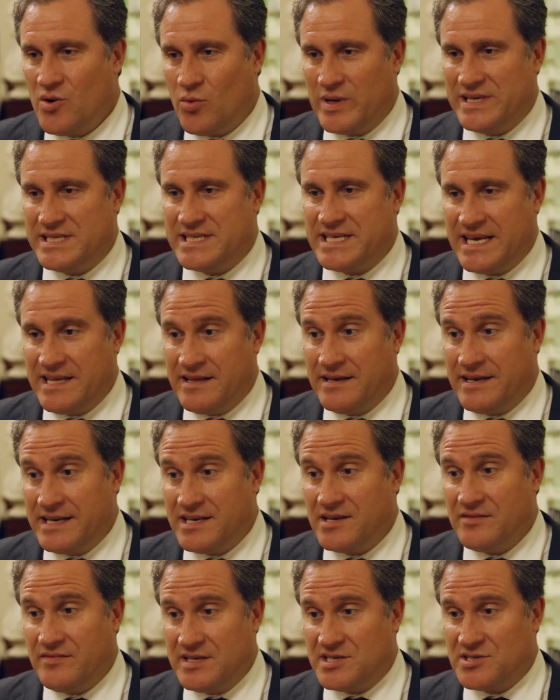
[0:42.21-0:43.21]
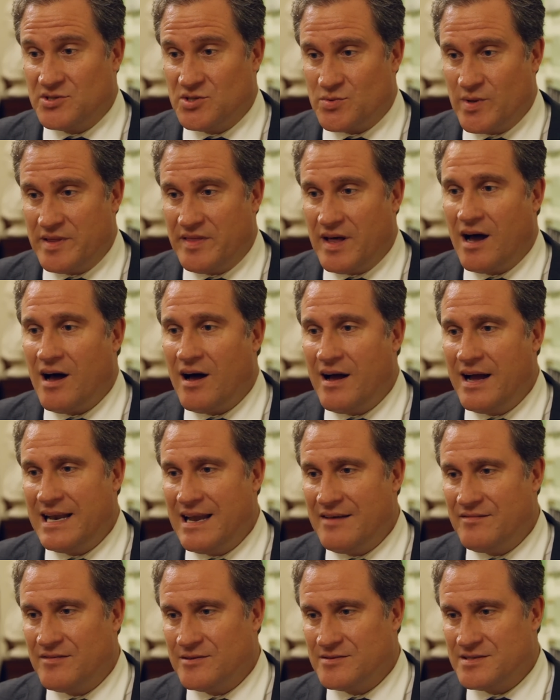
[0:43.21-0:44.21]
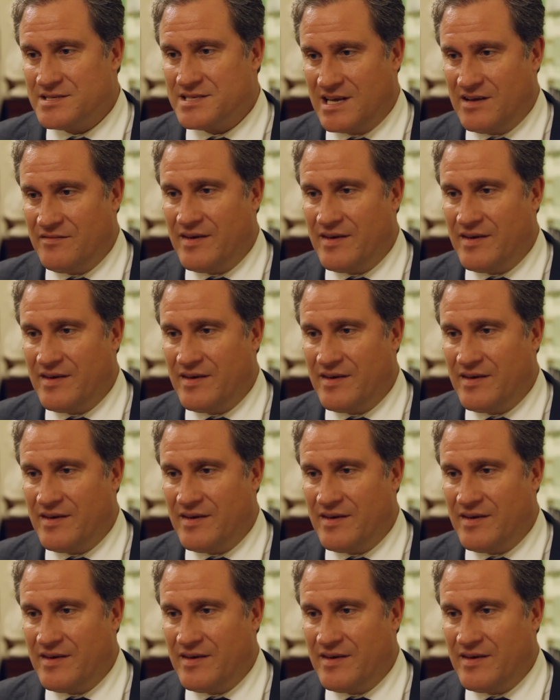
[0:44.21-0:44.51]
we see that individuals with the higher levels